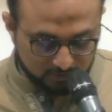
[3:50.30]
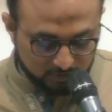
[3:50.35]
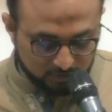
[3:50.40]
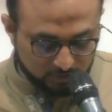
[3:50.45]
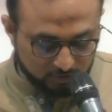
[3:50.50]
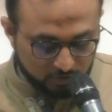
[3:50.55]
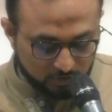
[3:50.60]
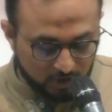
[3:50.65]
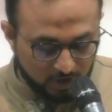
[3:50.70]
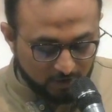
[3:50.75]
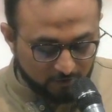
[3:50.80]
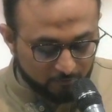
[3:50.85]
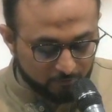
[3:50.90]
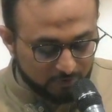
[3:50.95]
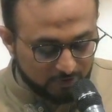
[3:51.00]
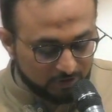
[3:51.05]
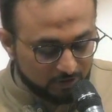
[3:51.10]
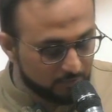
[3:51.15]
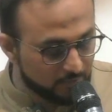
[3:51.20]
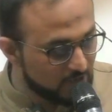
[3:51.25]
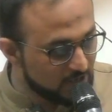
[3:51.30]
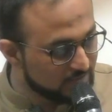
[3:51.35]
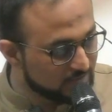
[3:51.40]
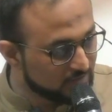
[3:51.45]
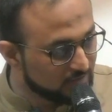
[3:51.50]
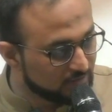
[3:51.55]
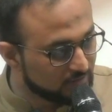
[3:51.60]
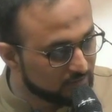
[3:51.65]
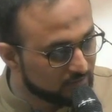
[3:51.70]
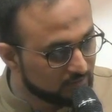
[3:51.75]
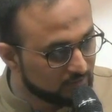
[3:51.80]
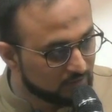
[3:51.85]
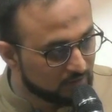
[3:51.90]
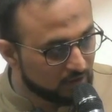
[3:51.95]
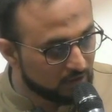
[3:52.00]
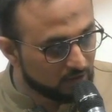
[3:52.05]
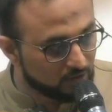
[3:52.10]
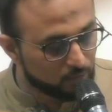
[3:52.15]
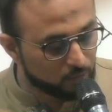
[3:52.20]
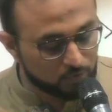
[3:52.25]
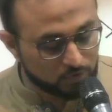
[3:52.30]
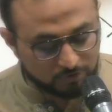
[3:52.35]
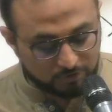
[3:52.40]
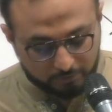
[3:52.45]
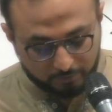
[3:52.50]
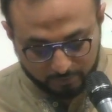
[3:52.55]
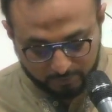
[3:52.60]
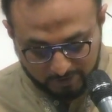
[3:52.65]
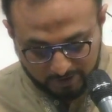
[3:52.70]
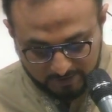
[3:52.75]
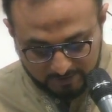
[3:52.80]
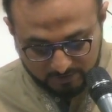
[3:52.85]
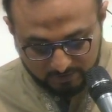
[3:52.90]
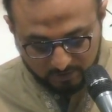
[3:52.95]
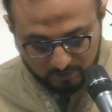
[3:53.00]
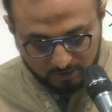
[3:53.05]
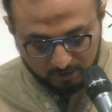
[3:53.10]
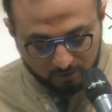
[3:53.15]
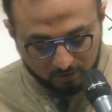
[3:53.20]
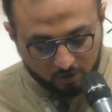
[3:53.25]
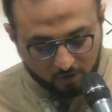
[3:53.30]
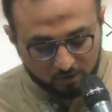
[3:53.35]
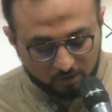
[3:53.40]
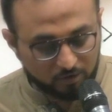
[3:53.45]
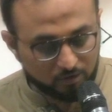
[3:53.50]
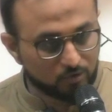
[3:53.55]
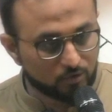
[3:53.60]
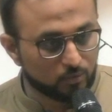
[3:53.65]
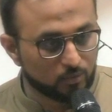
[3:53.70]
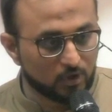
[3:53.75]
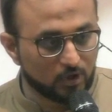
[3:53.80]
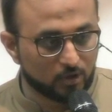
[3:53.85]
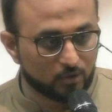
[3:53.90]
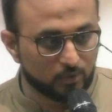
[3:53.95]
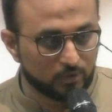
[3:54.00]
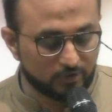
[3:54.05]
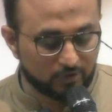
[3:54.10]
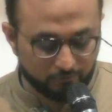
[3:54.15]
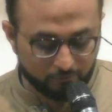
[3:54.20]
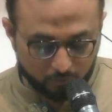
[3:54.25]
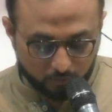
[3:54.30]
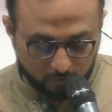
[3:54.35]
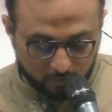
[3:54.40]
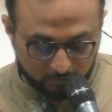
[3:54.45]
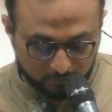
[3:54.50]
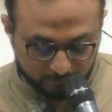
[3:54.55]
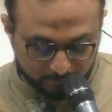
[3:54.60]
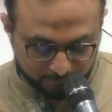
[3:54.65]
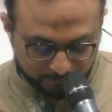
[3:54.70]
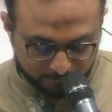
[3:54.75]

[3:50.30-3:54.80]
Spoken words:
You have been amazing, and it was pleasure and honor to work with everyone.